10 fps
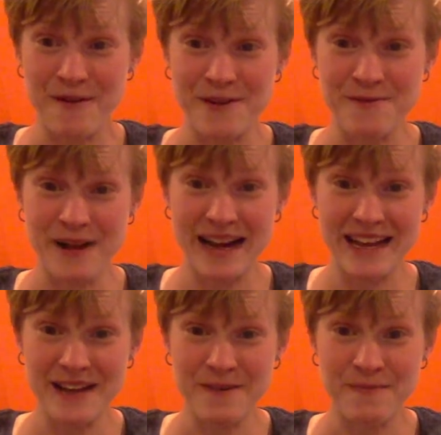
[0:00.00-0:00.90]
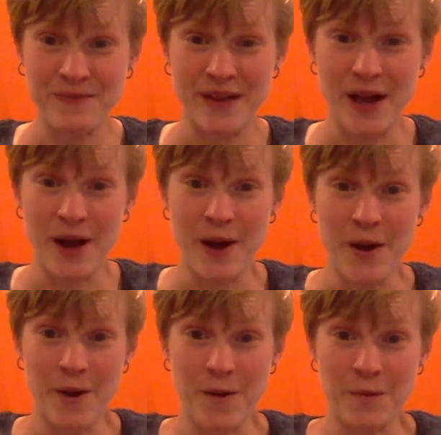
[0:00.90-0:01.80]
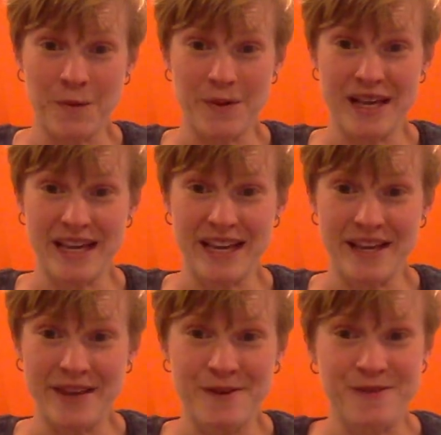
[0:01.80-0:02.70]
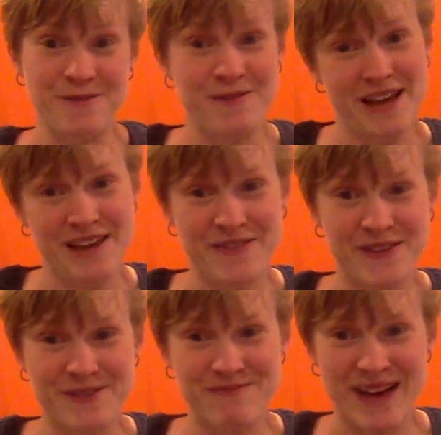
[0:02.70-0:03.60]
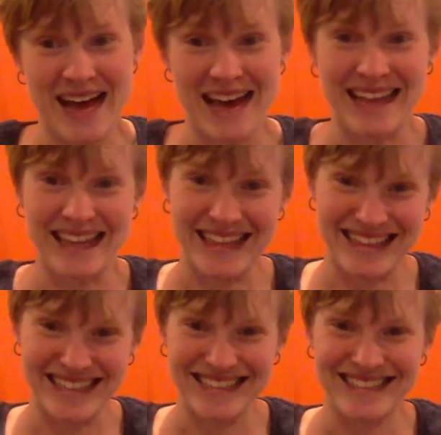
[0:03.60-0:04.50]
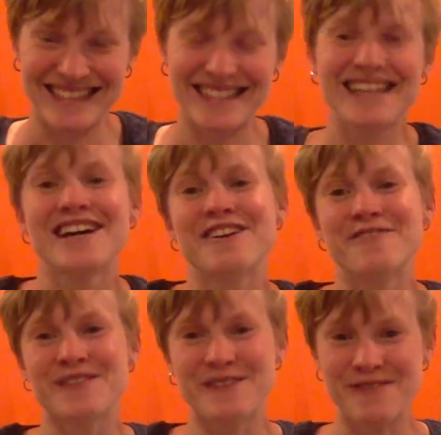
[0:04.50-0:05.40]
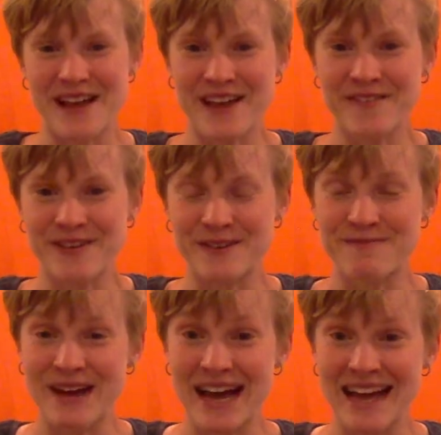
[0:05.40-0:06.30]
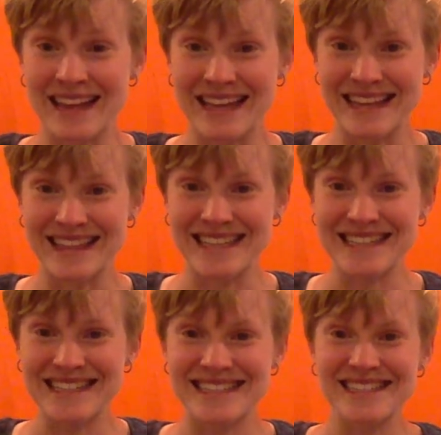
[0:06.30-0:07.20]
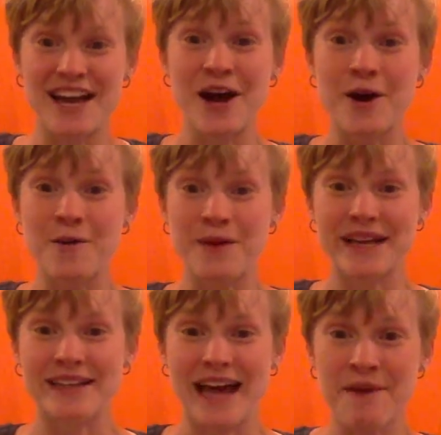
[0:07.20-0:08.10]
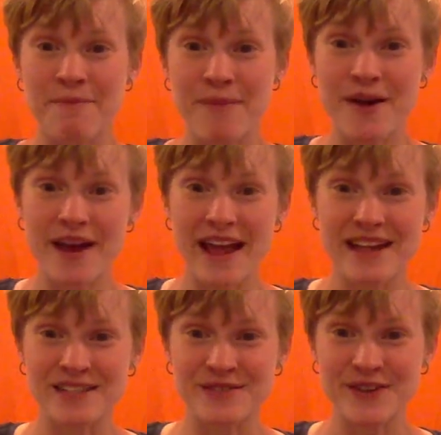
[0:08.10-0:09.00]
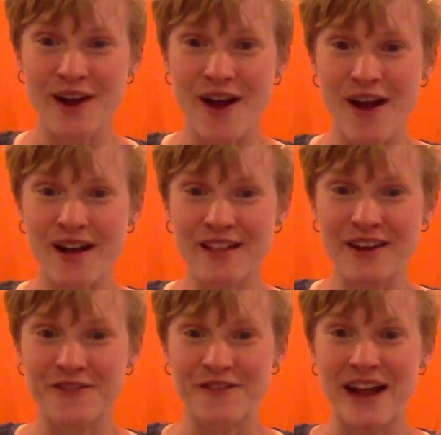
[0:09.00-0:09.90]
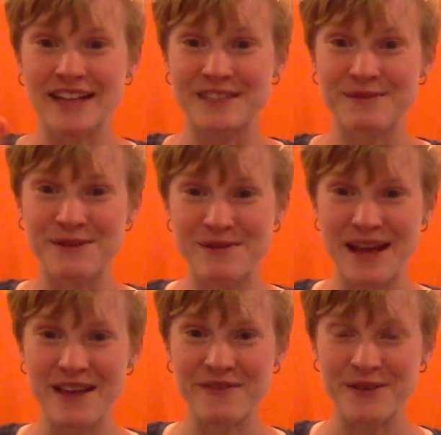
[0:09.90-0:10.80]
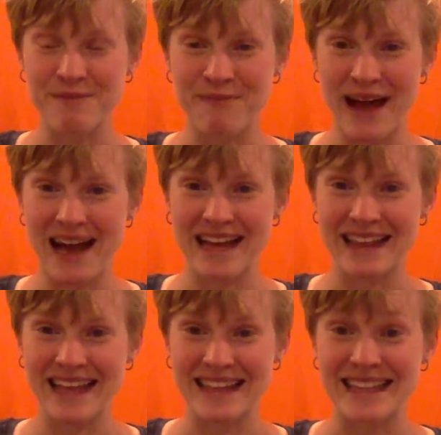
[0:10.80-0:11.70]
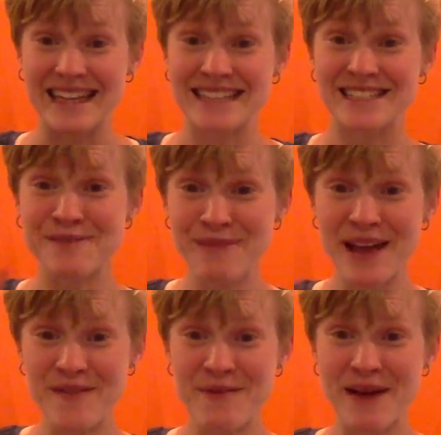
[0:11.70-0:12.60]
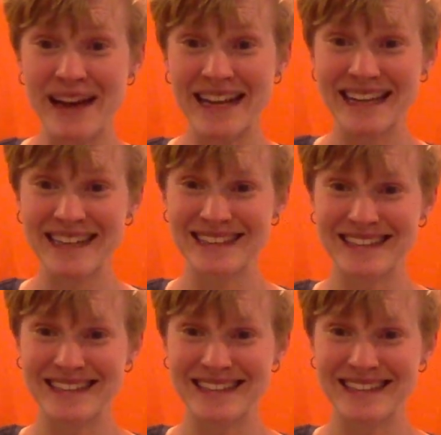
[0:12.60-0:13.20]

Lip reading: Are you ready? We wave goodbye like this. We wave goodbye like this. We clap our hands for all our friends. We wave goodbye like this. Goodbye, everybody.